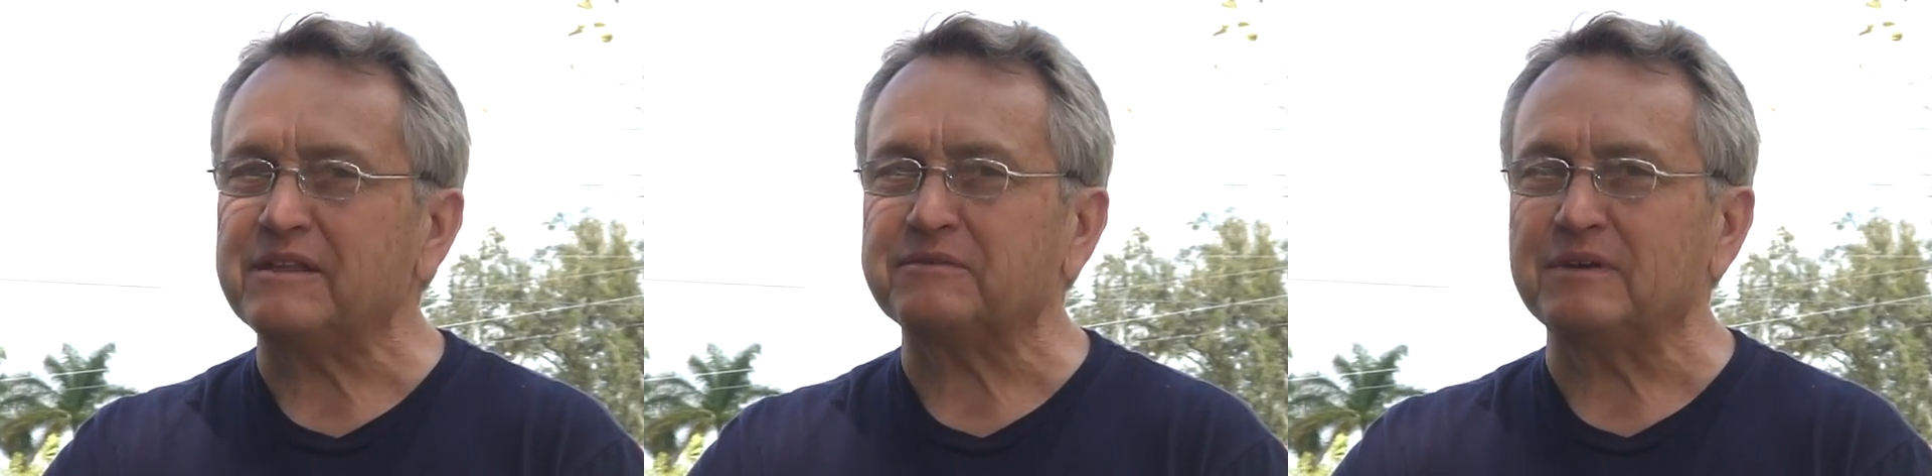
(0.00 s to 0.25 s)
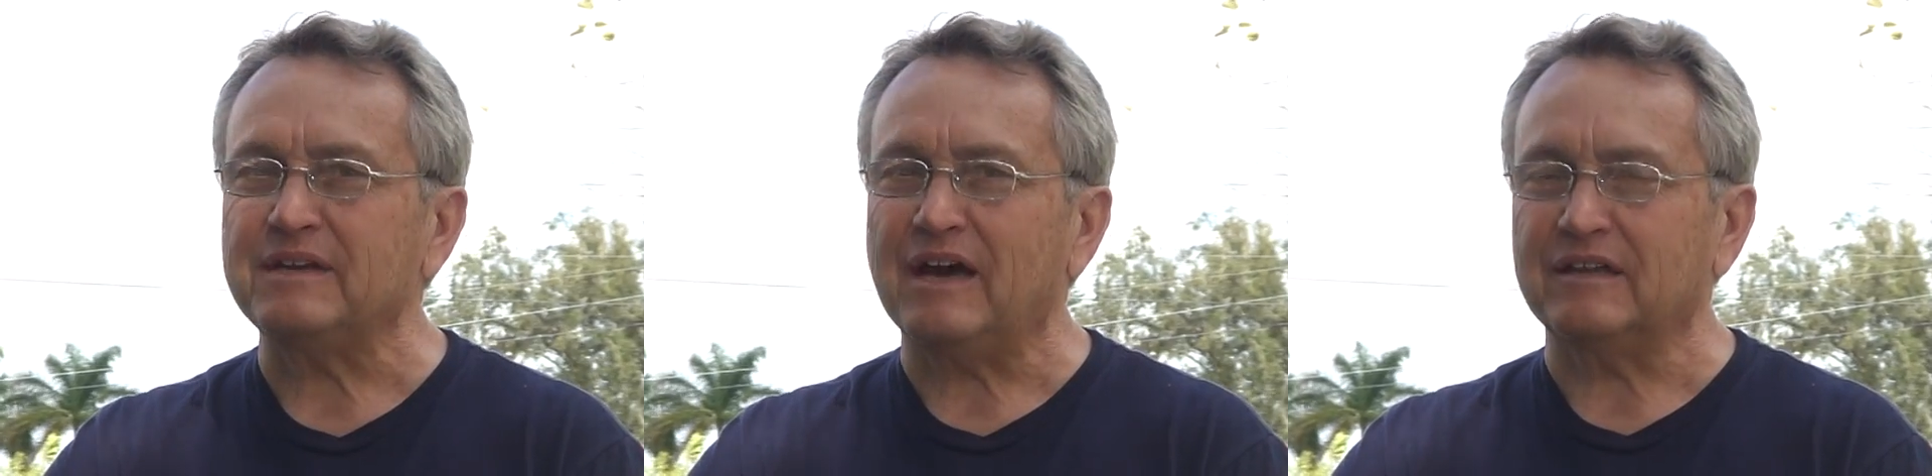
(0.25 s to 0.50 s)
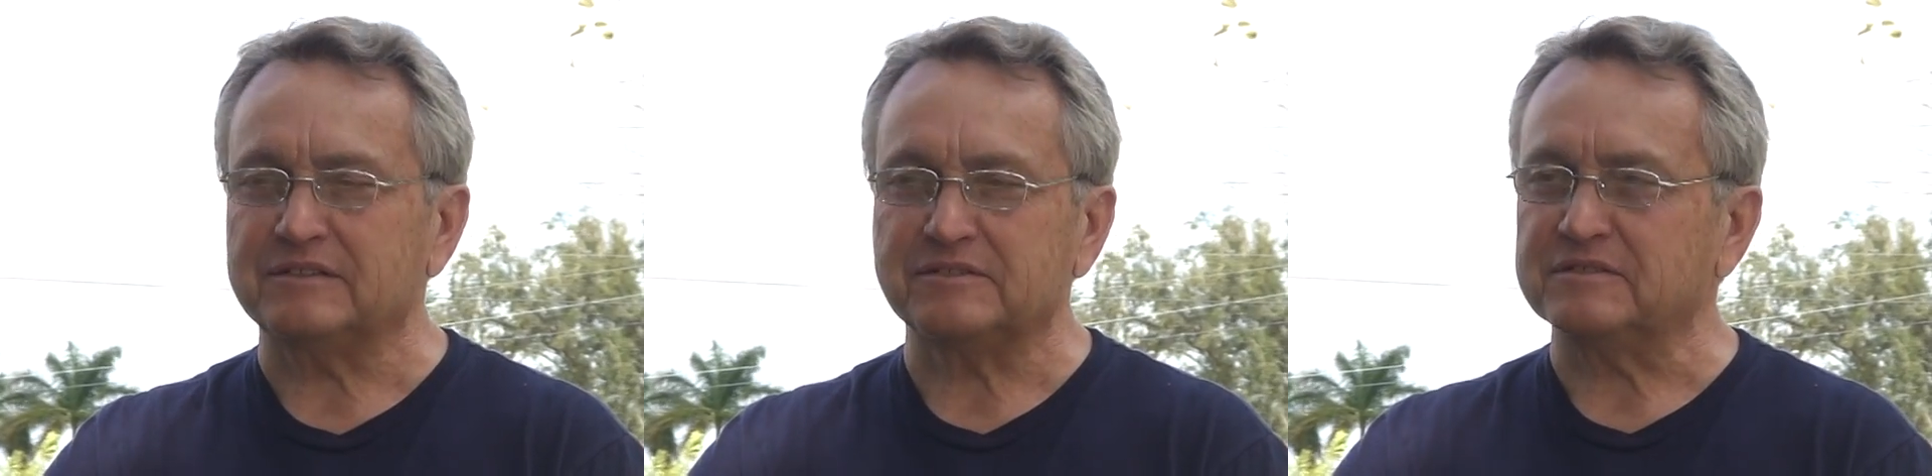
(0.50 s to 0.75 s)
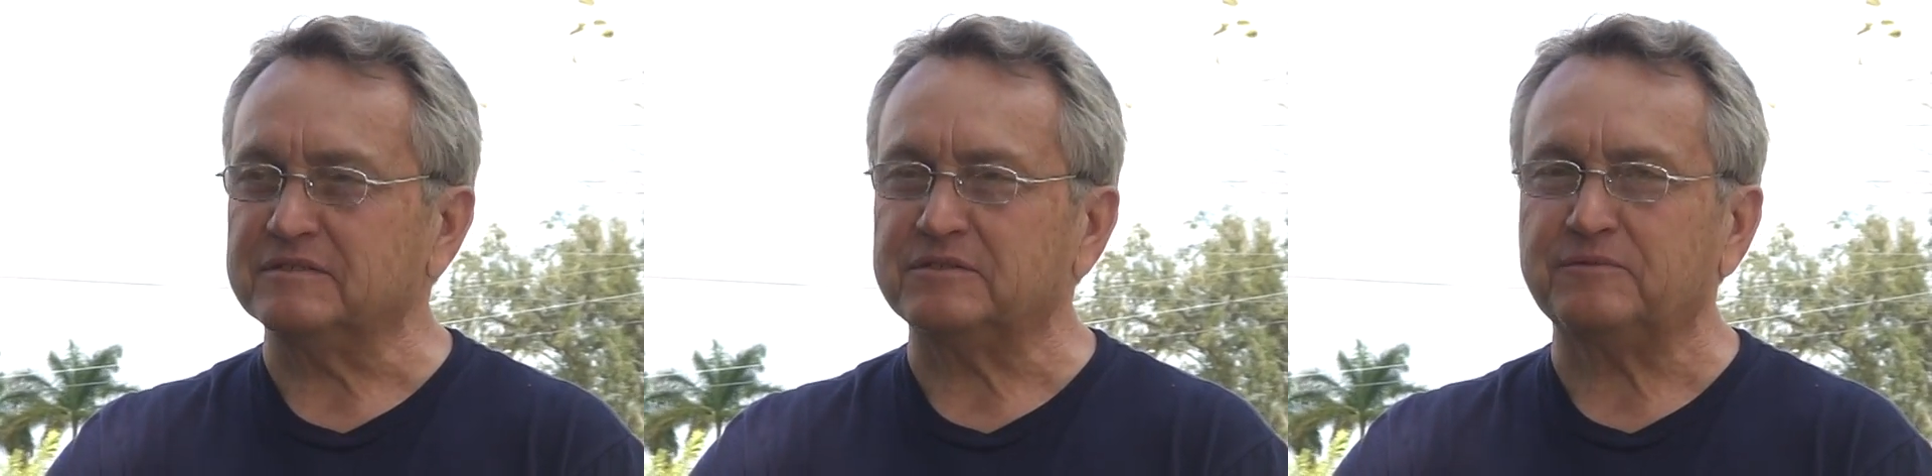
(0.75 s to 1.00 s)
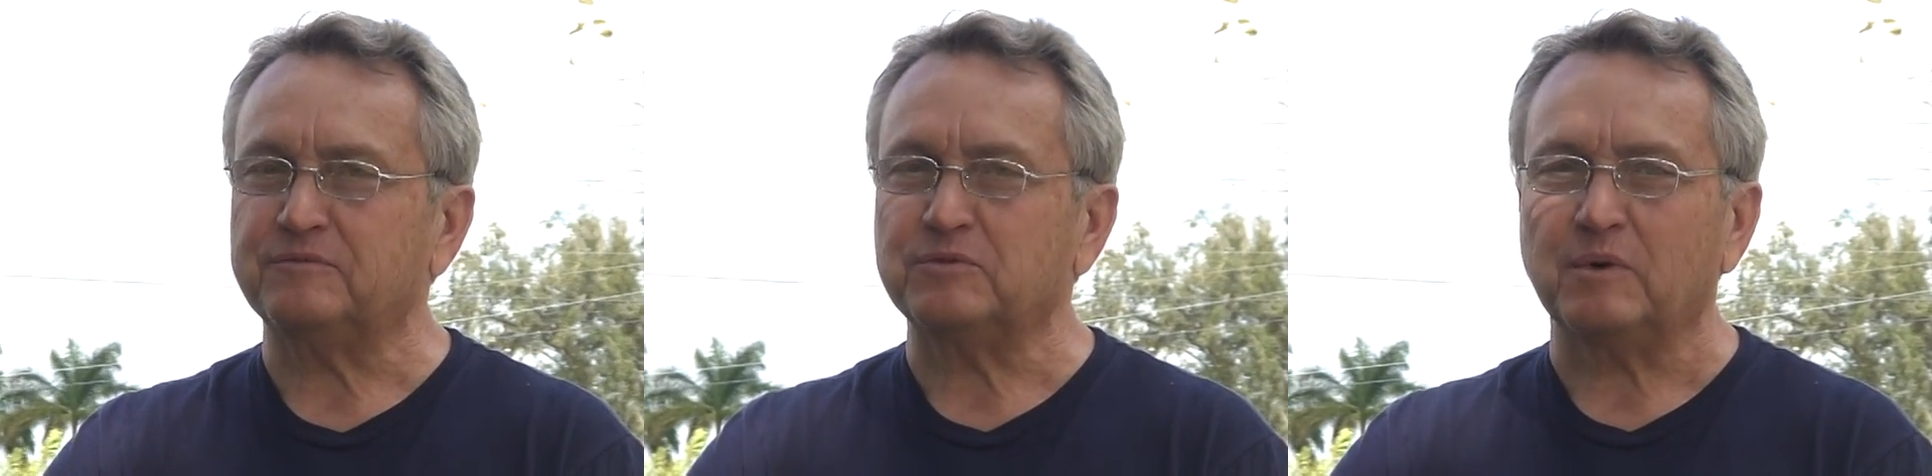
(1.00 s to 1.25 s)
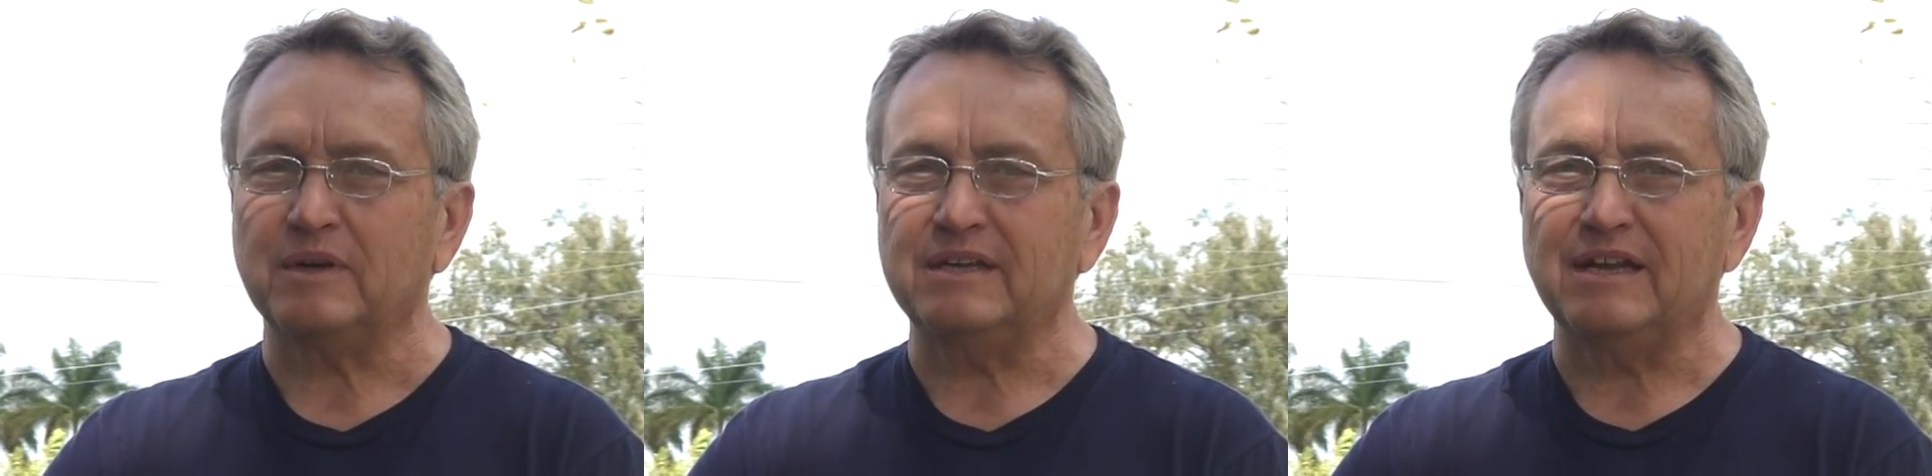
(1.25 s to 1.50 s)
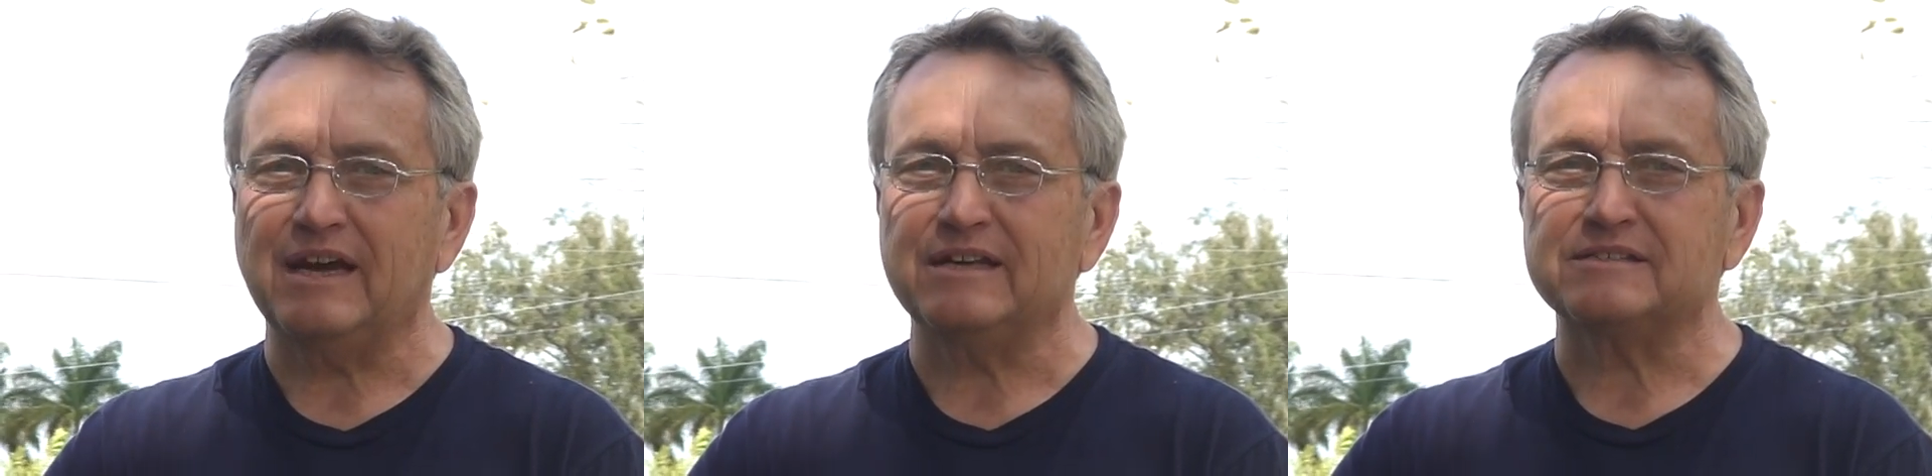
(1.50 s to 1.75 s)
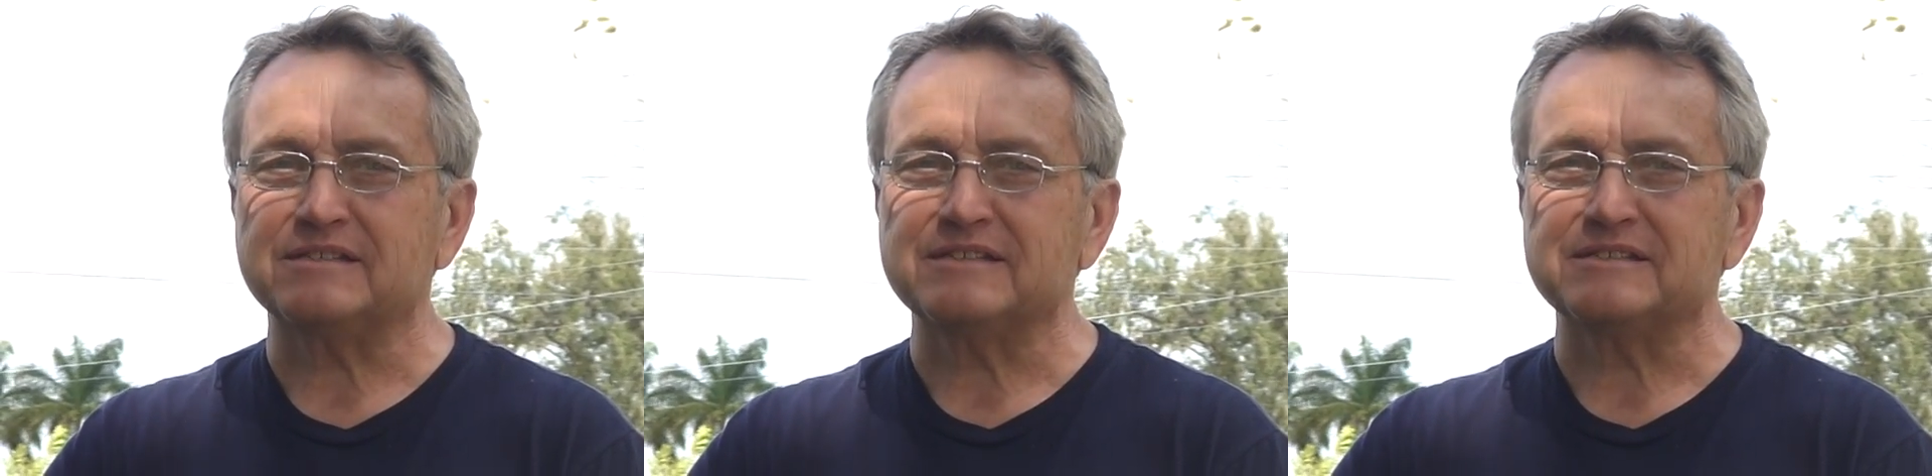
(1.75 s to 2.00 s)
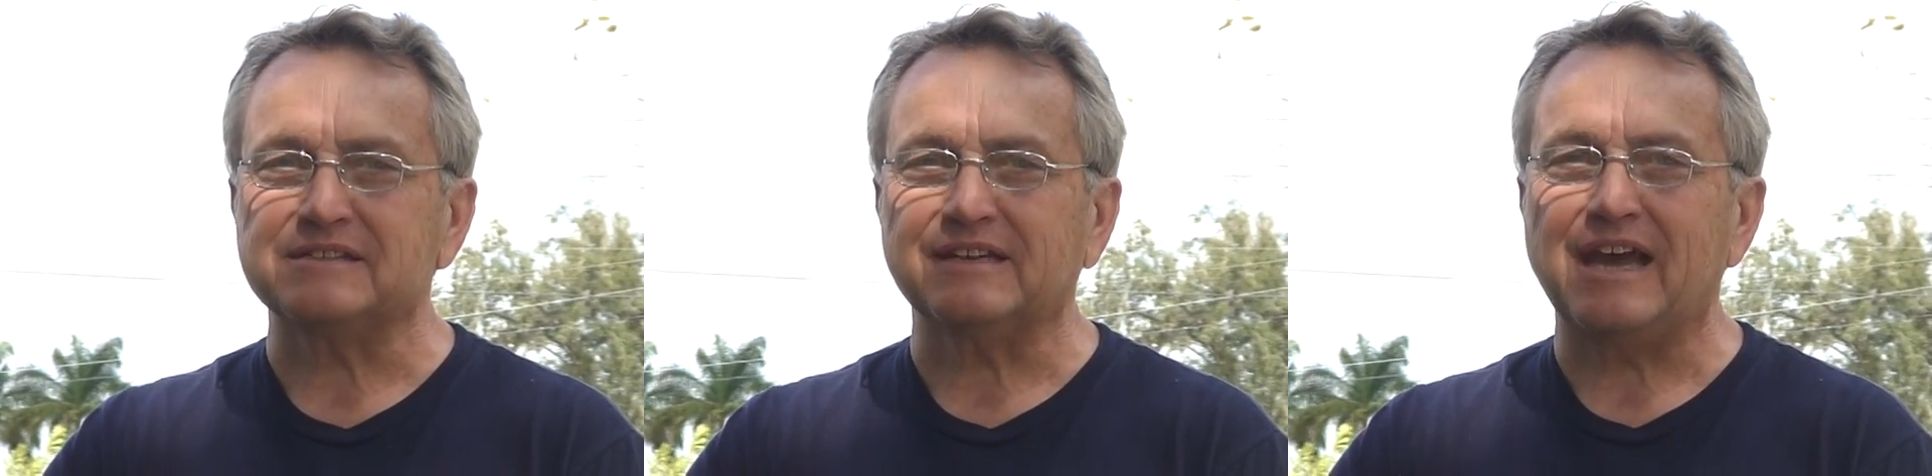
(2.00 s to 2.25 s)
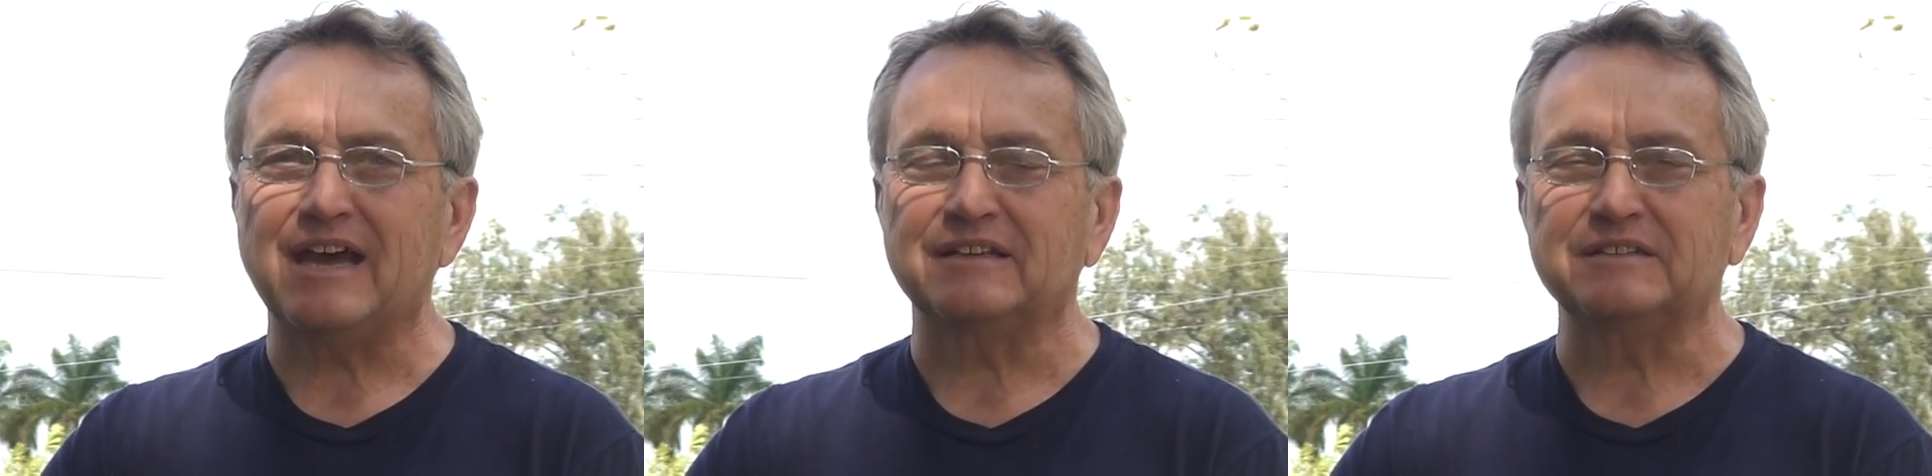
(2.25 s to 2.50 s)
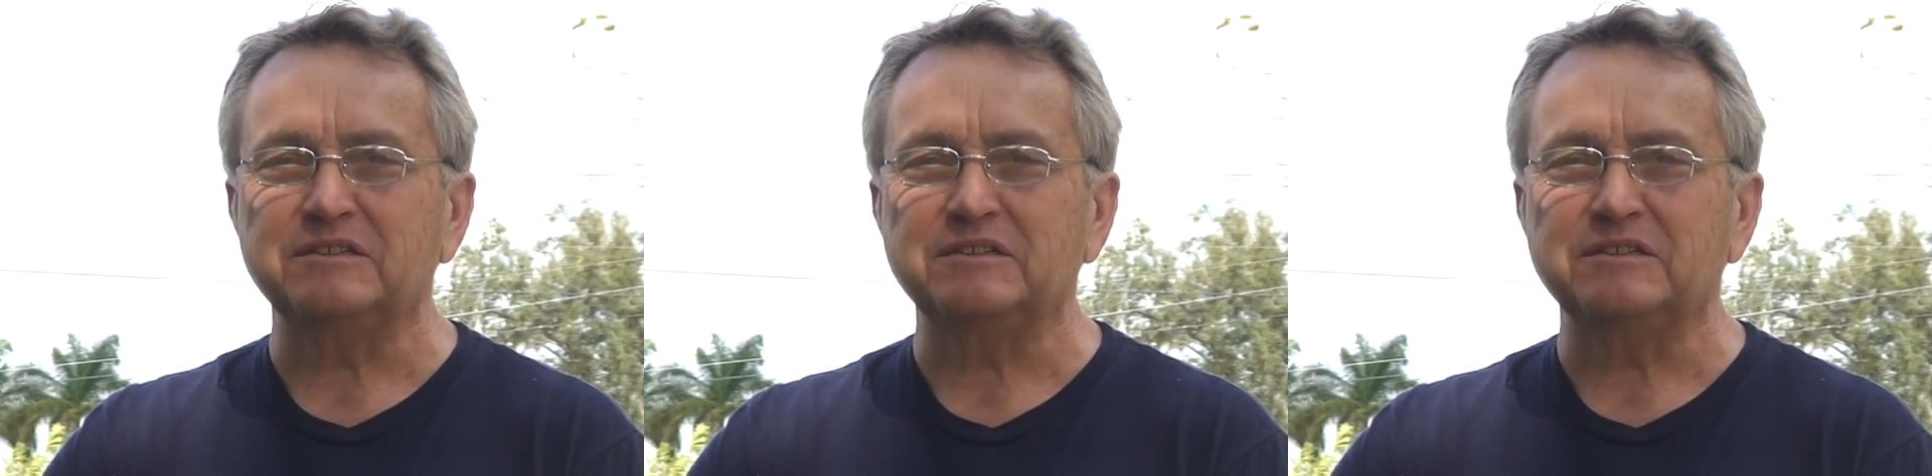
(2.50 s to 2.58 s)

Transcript: $3.29 a gallon.